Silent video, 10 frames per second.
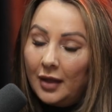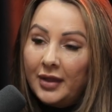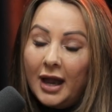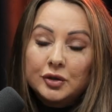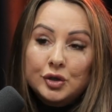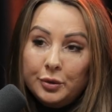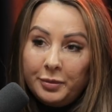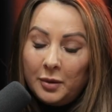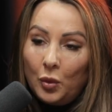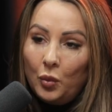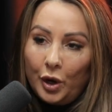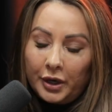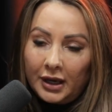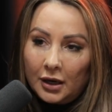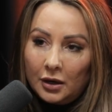And they had two people
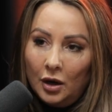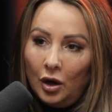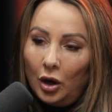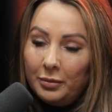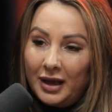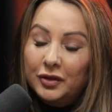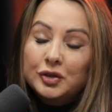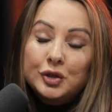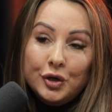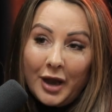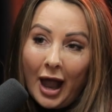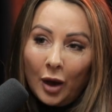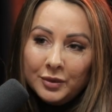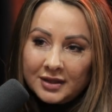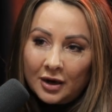working on me in the 2
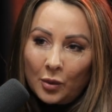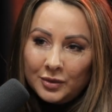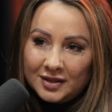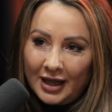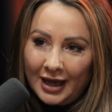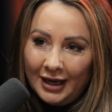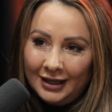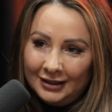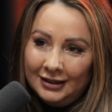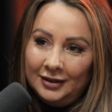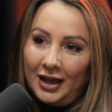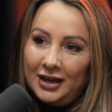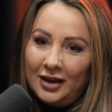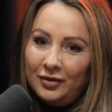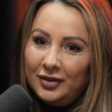hours that I was there, and
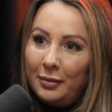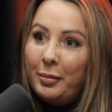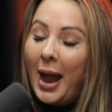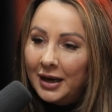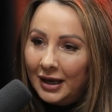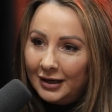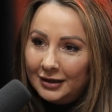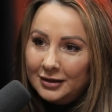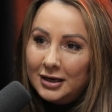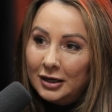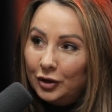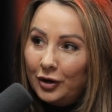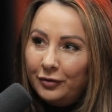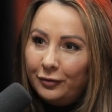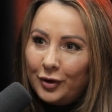even their panic. And,
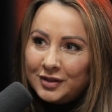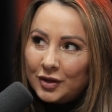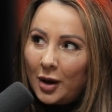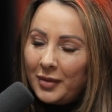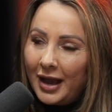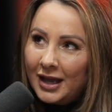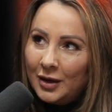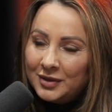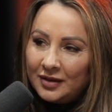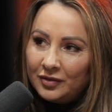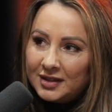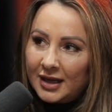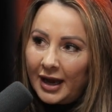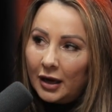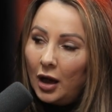the first time that he was even
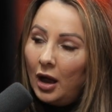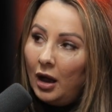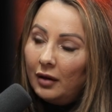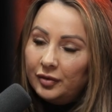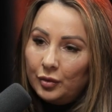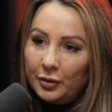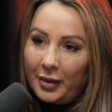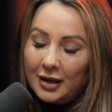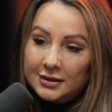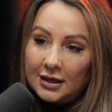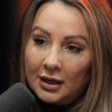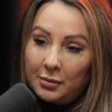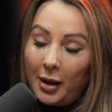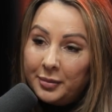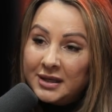saying, I've thought about selling
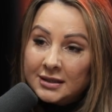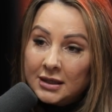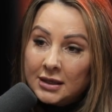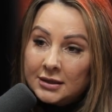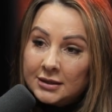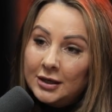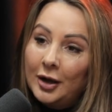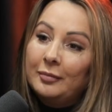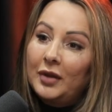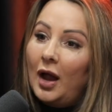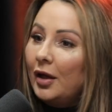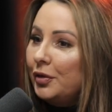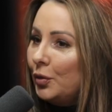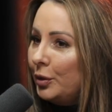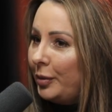my business. I
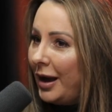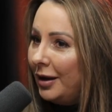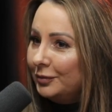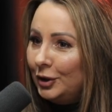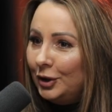thought about,